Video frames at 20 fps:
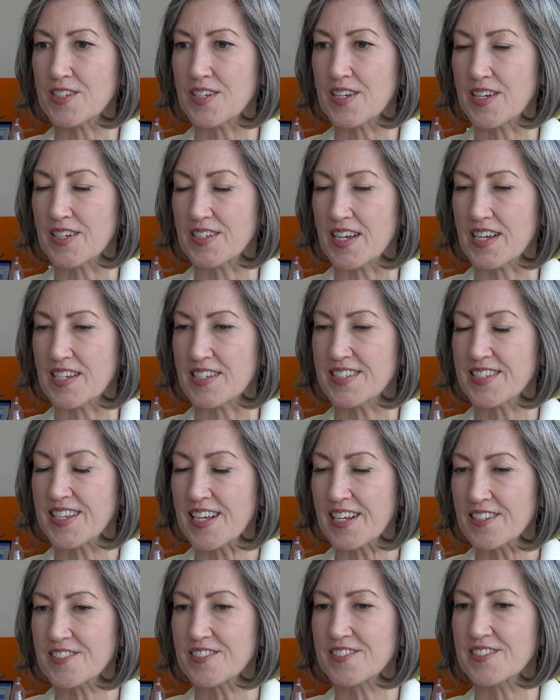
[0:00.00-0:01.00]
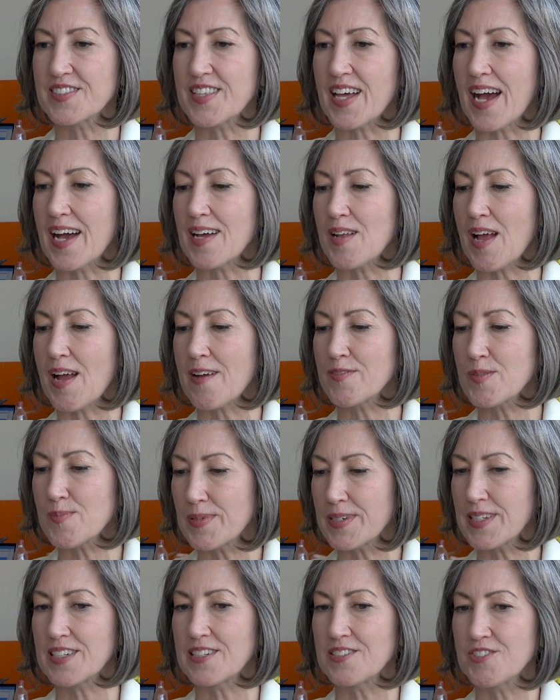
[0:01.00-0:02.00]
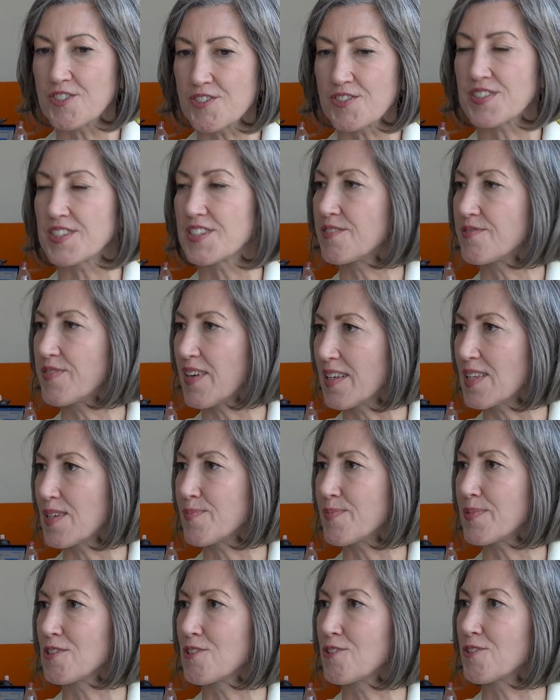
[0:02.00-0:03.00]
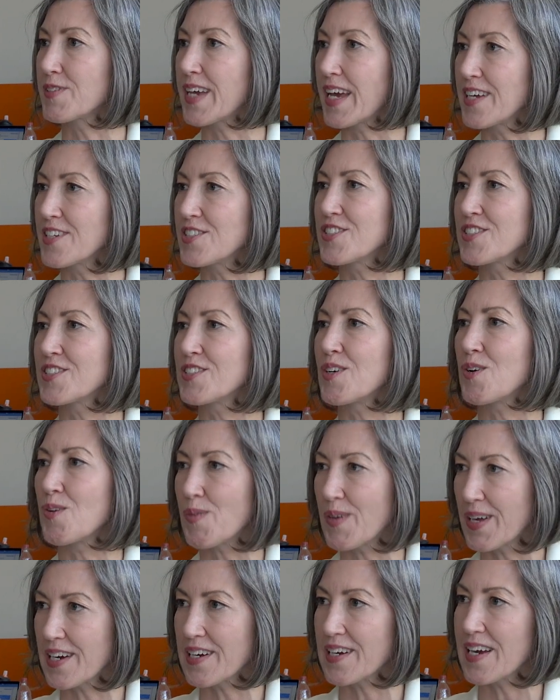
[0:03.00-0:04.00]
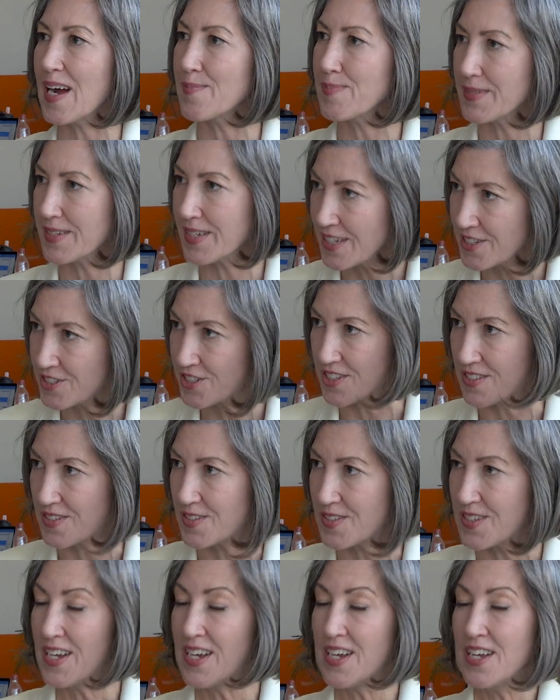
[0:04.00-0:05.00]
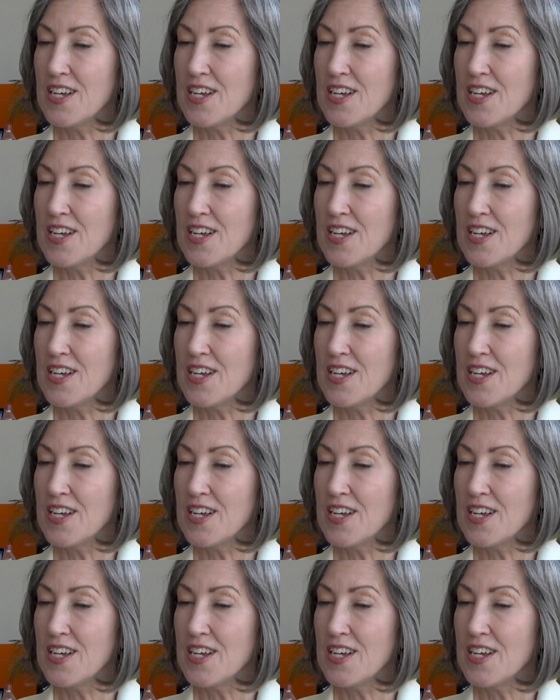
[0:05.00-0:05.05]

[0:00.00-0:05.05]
a, a standard that everybody can use to develop location-aware applications.